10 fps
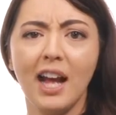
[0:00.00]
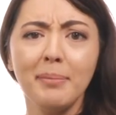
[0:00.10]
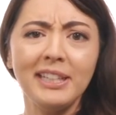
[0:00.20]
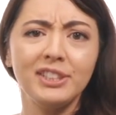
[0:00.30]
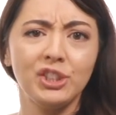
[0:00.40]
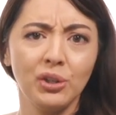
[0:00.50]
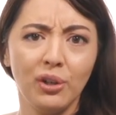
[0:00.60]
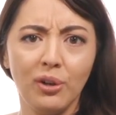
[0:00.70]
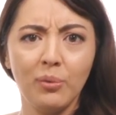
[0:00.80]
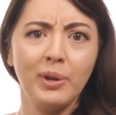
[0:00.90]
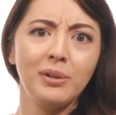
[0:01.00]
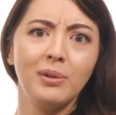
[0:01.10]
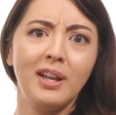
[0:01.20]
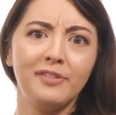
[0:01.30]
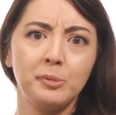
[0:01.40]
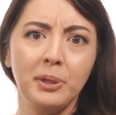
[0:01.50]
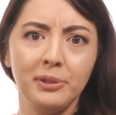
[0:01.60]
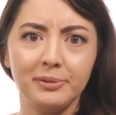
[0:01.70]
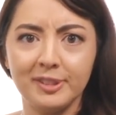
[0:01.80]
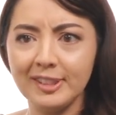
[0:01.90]
I mean, sure, we all love
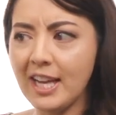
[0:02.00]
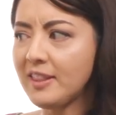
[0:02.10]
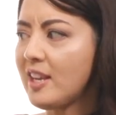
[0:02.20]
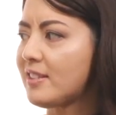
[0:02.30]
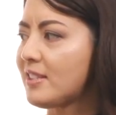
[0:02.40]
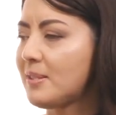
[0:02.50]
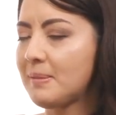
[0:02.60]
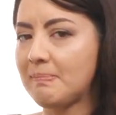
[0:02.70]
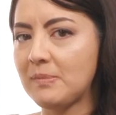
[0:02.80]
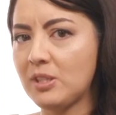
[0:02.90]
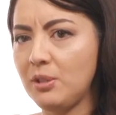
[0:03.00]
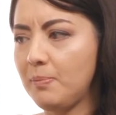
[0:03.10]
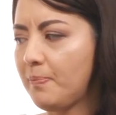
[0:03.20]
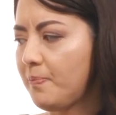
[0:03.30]
spoons. Like this. Soup?